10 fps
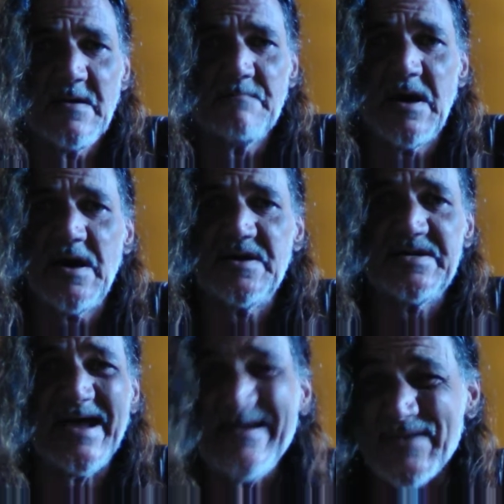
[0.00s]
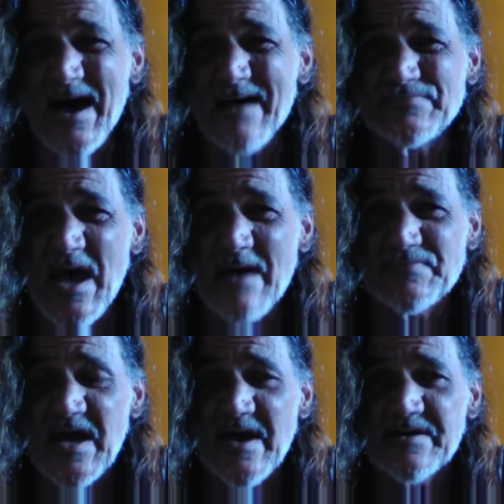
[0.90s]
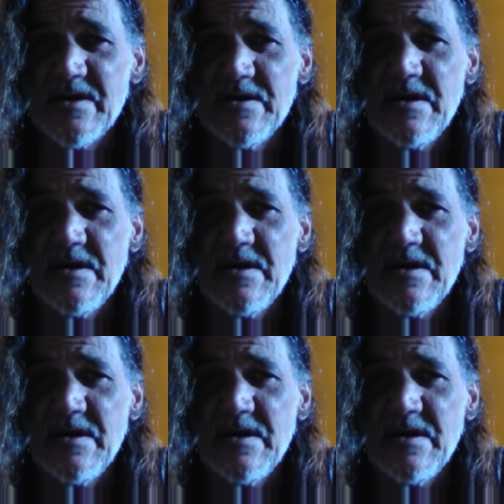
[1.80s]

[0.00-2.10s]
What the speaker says: But Dave Dobbs Object,